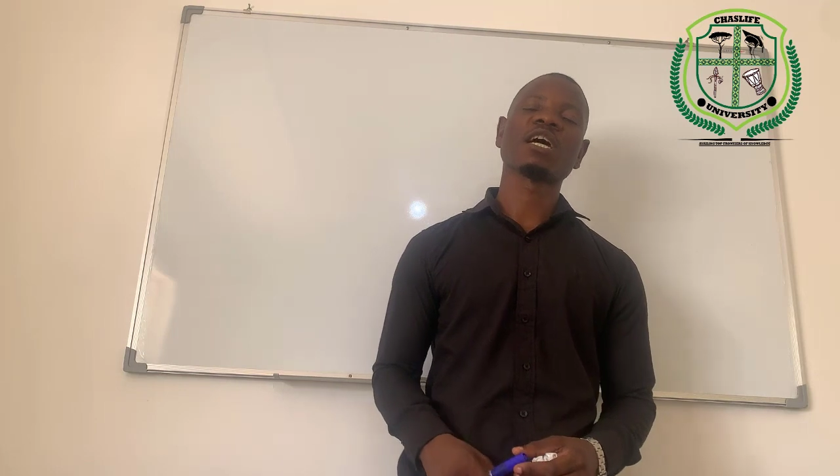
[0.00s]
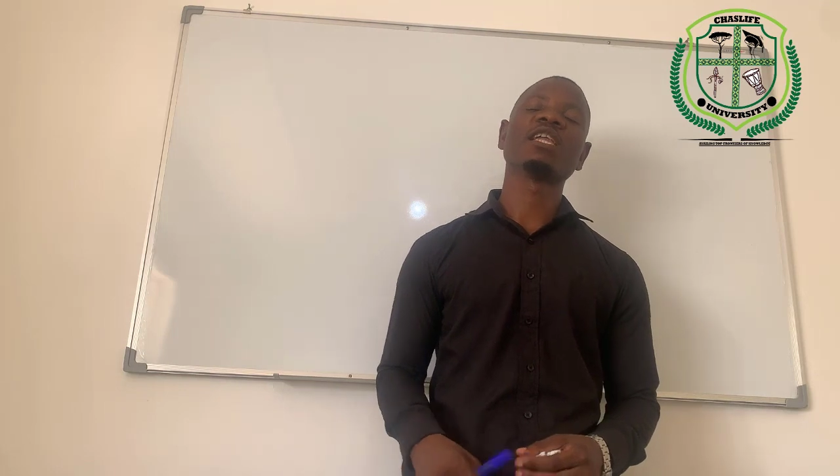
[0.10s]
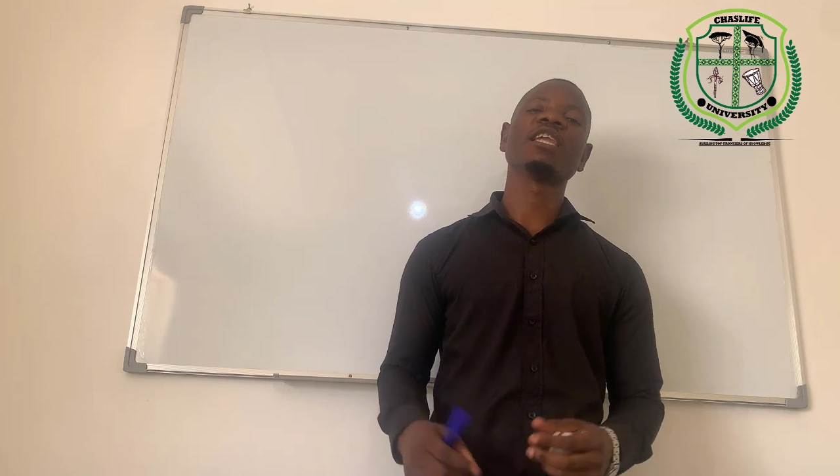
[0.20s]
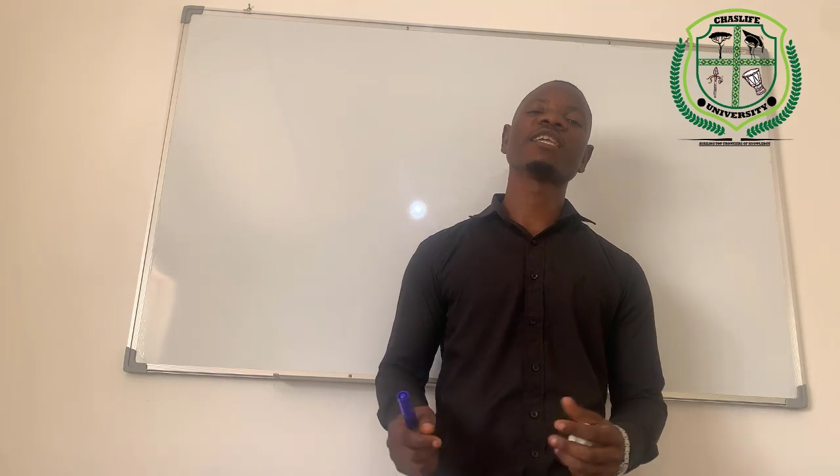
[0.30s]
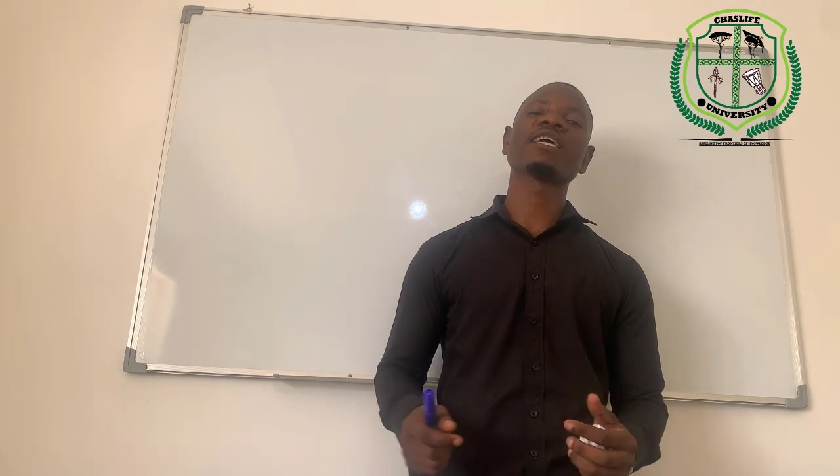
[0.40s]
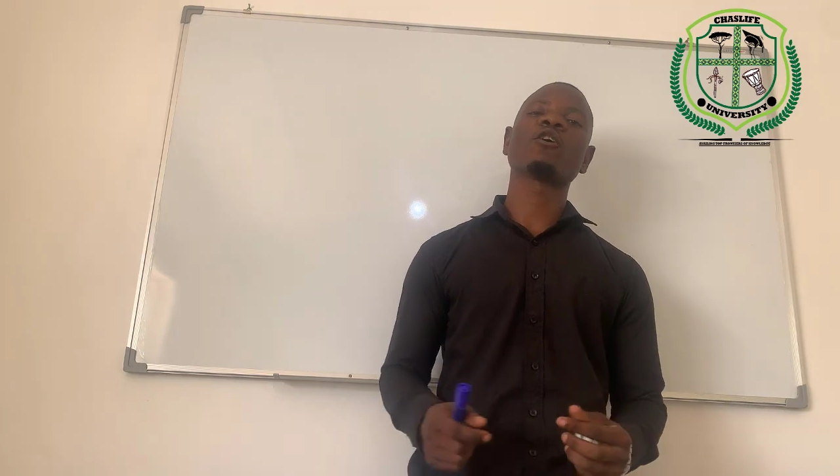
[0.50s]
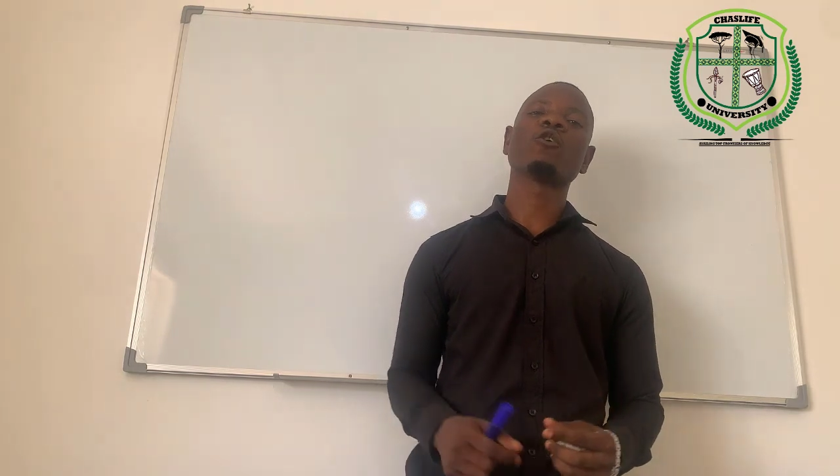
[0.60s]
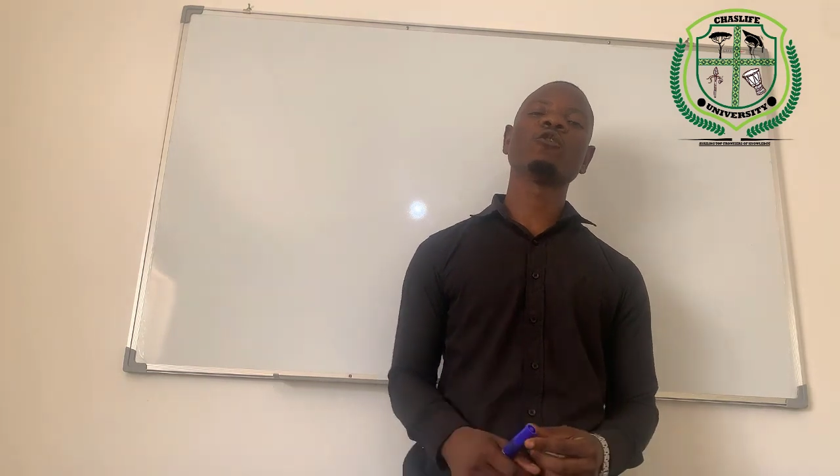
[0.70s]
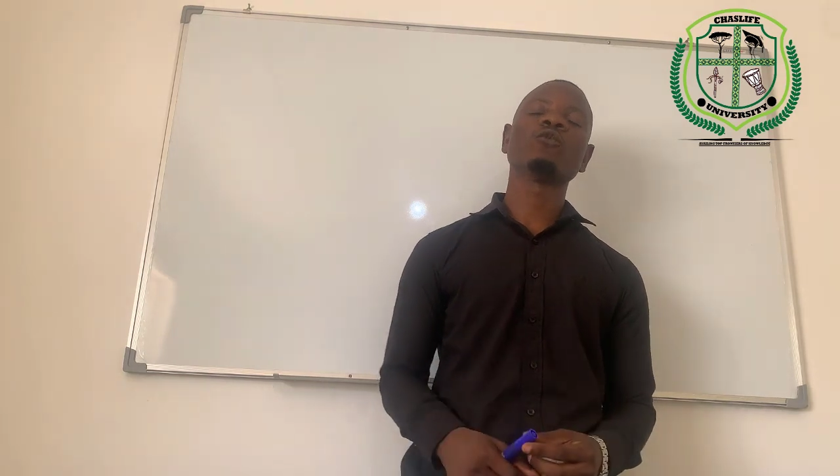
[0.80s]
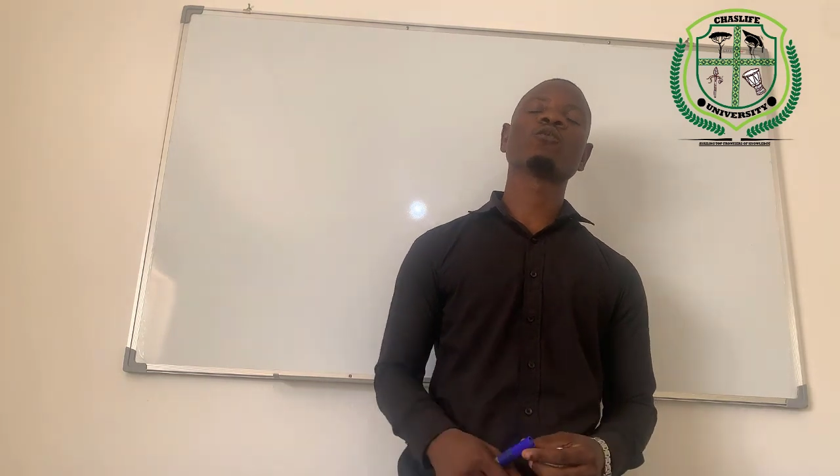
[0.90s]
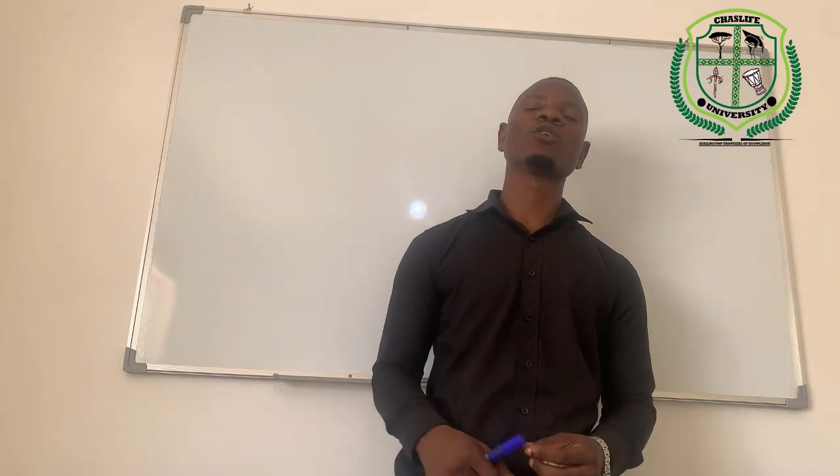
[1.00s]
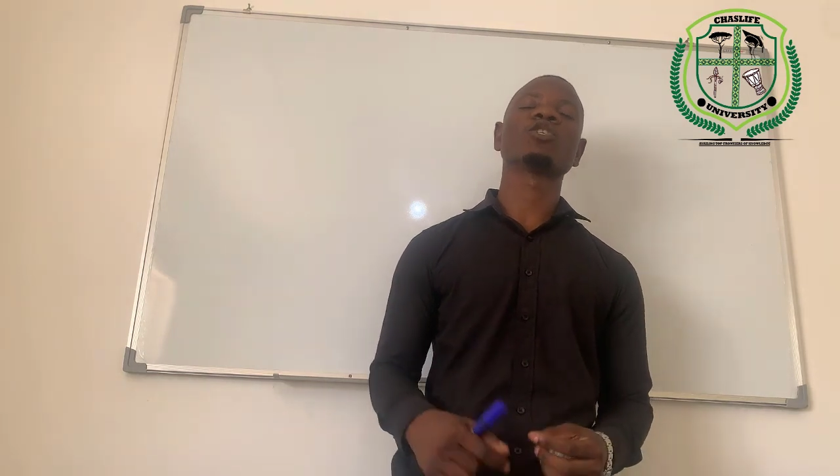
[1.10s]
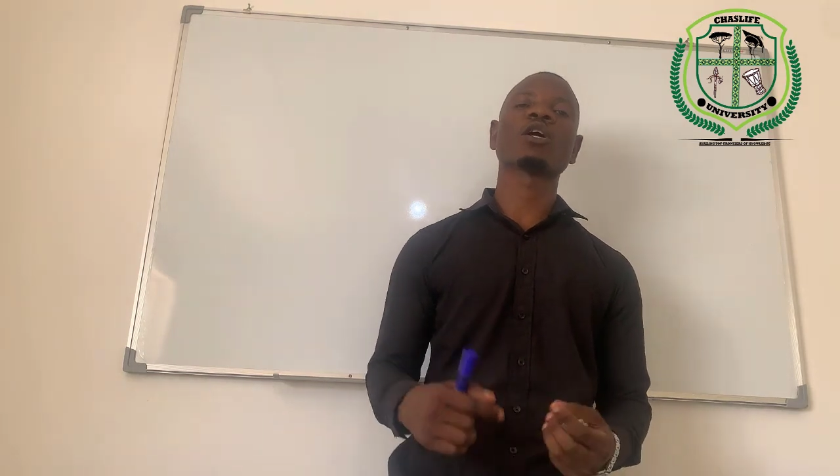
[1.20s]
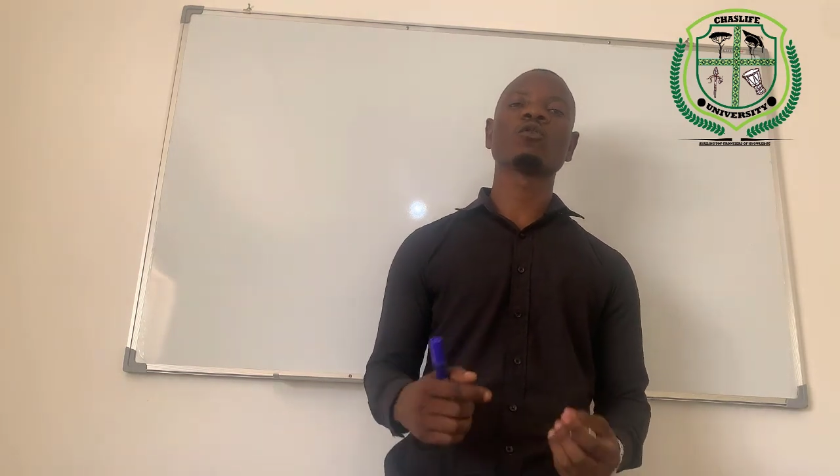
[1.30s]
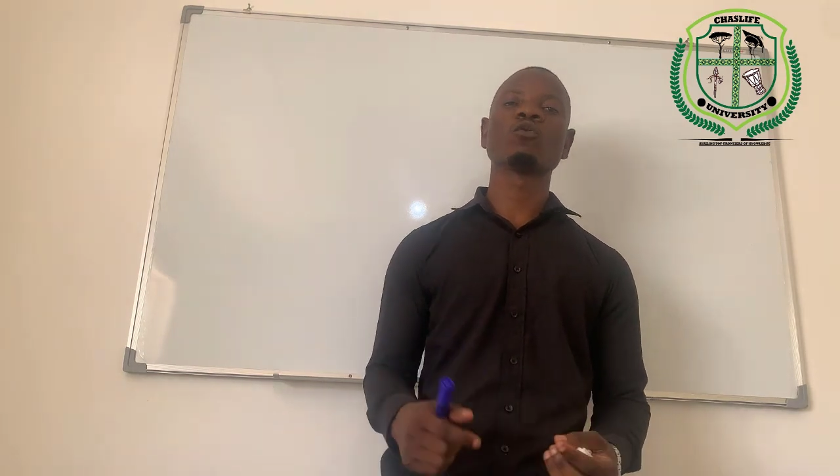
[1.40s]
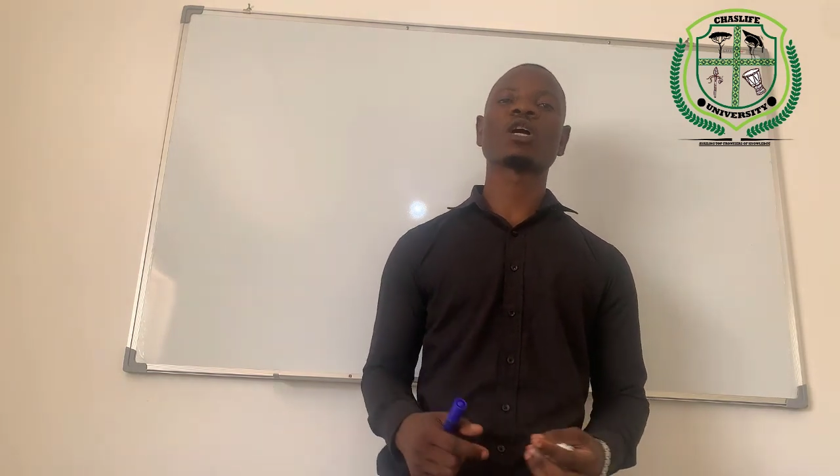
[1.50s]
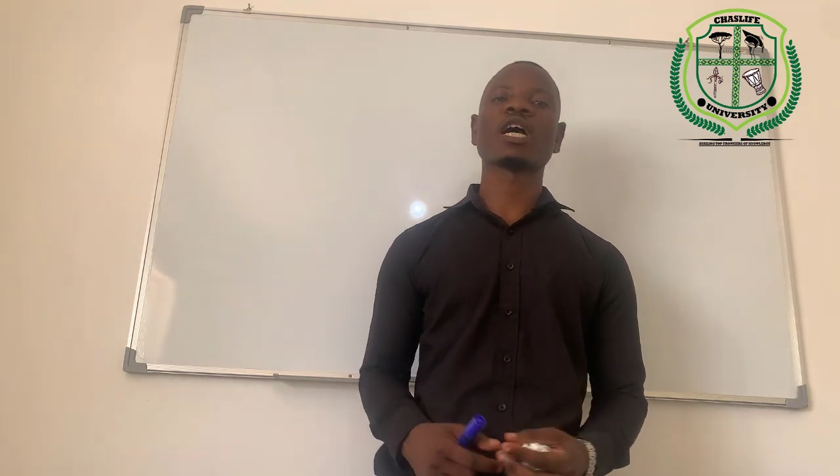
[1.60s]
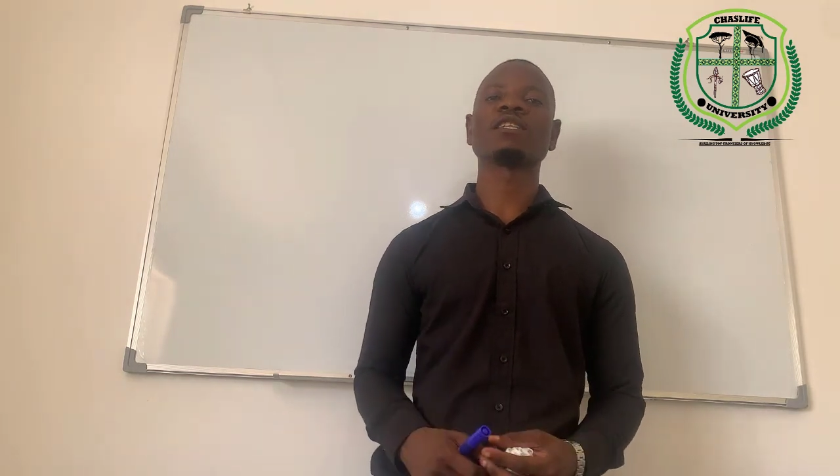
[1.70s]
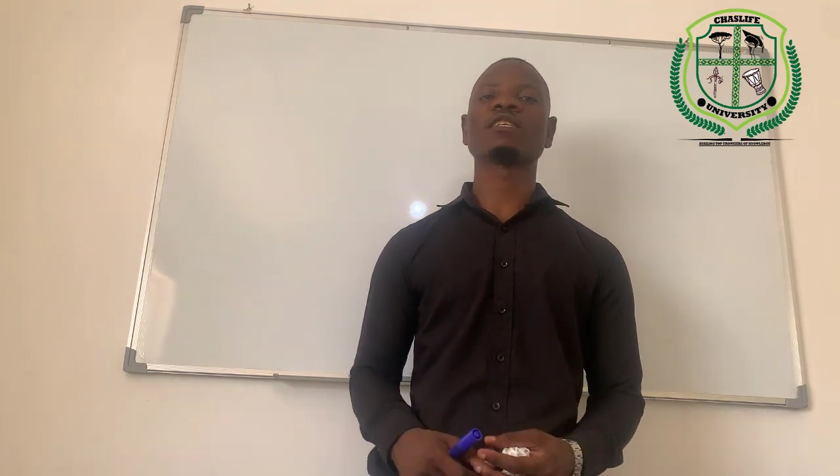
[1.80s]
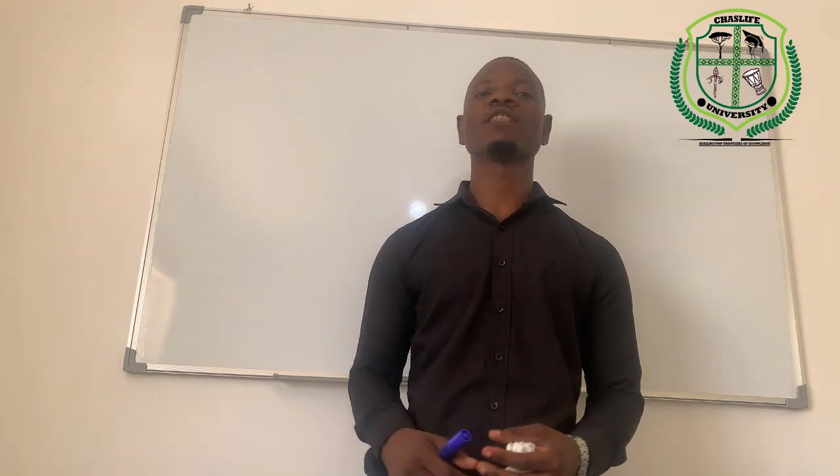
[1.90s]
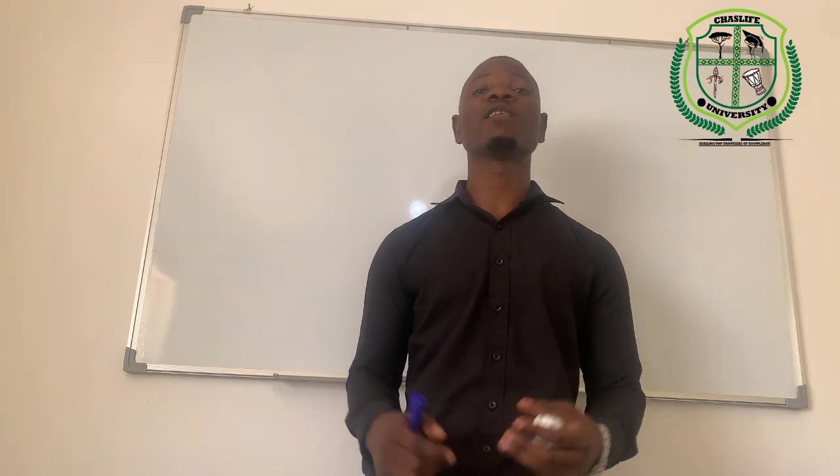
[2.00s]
and later on we shall look at